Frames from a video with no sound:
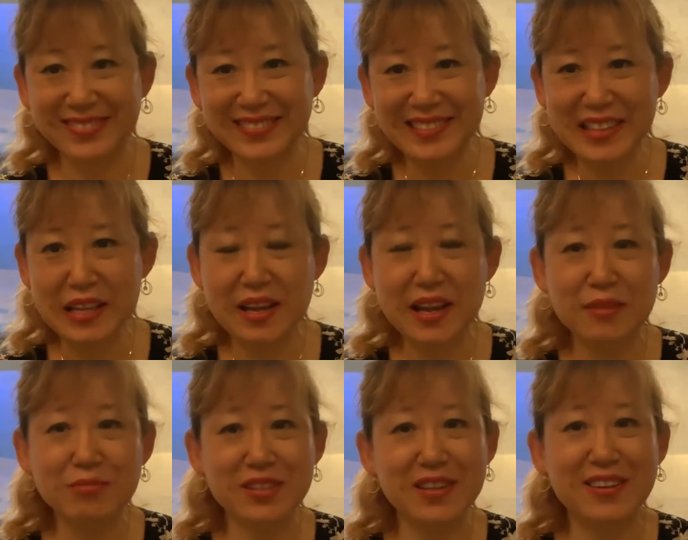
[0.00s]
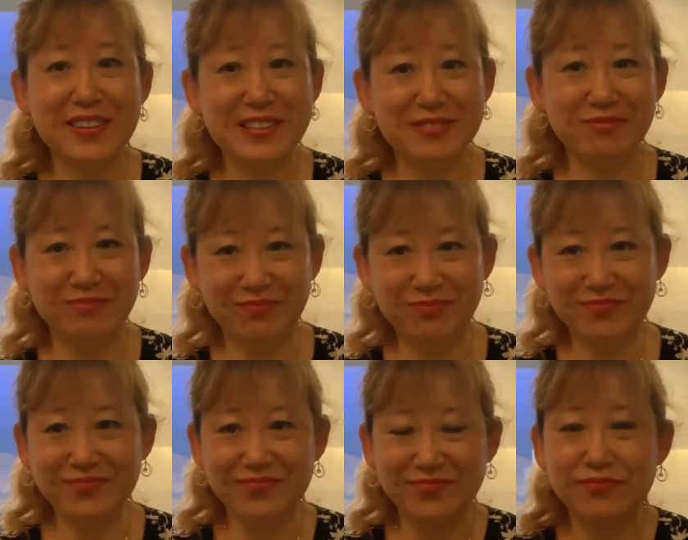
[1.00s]
I'm sorry.
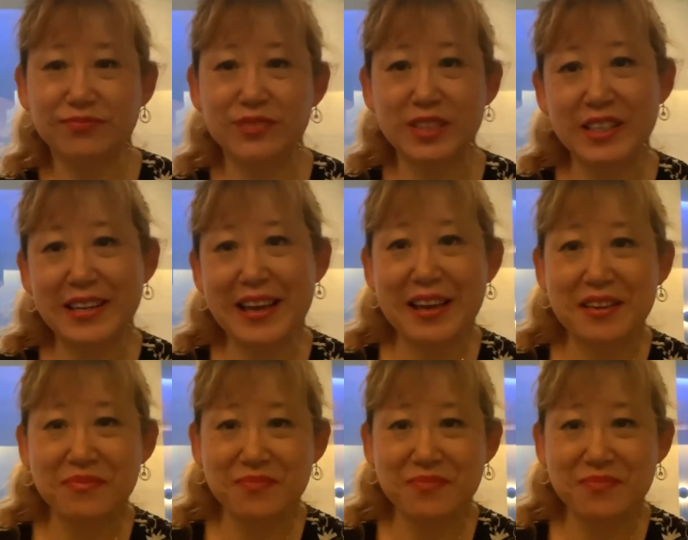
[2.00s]
Today,